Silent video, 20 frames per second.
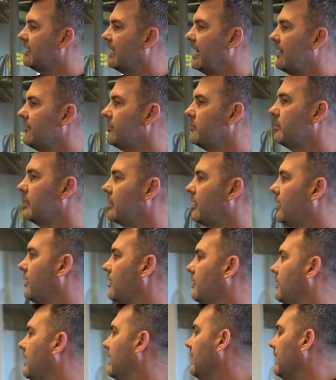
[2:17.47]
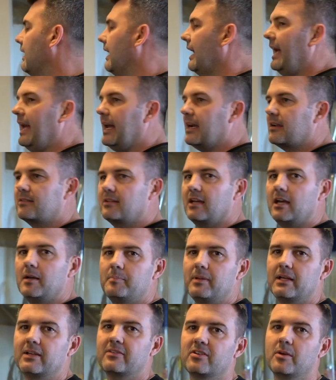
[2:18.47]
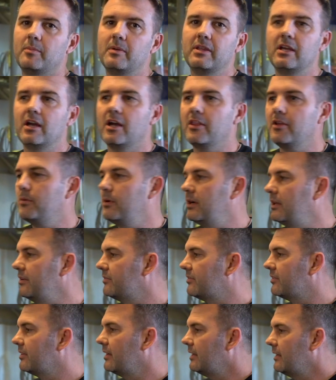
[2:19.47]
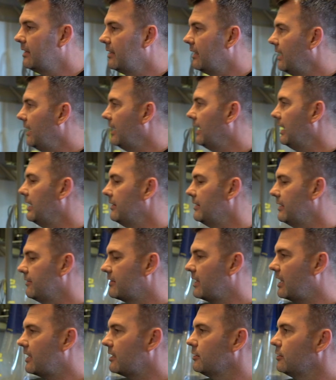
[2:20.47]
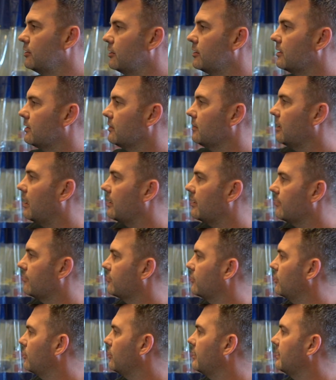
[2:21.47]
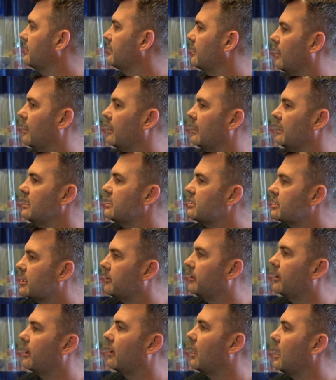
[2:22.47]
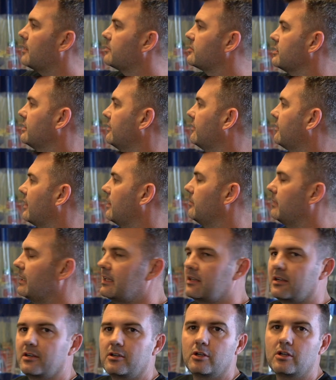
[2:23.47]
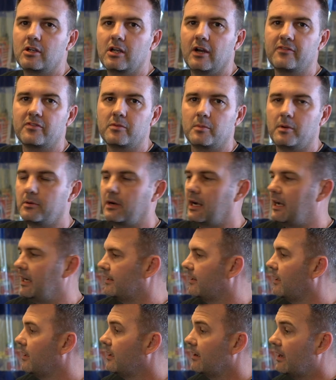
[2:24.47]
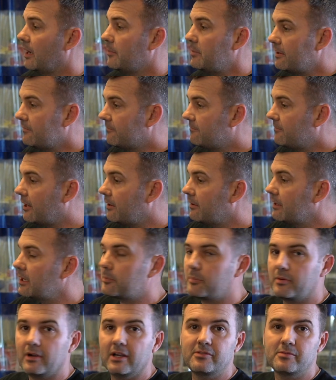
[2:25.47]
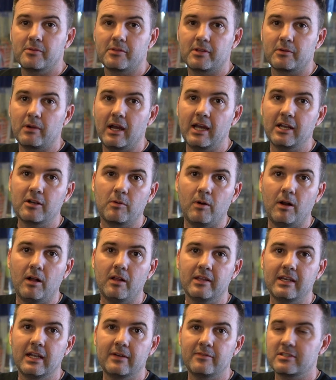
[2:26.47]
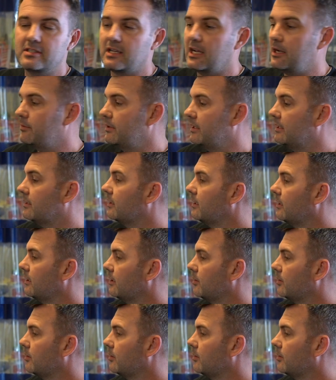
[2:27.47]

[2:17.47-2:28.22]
They haven't been all hacked up like some of the other ones. And they've got a lot of good interior options that make it a good, comfortable ride. I've been very impressed with the ride quality every time we